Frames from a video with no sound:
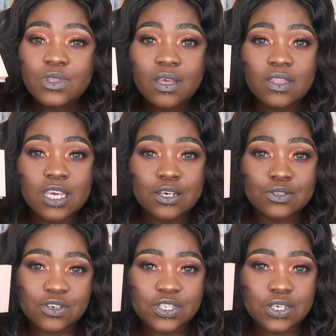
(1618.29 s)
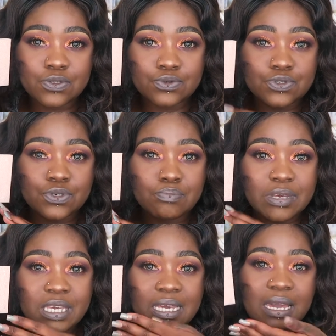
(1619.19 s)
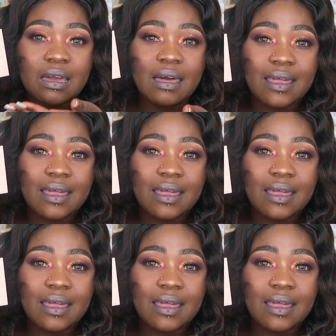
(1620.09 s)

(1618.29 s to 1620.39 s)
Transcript: the exotic nude, being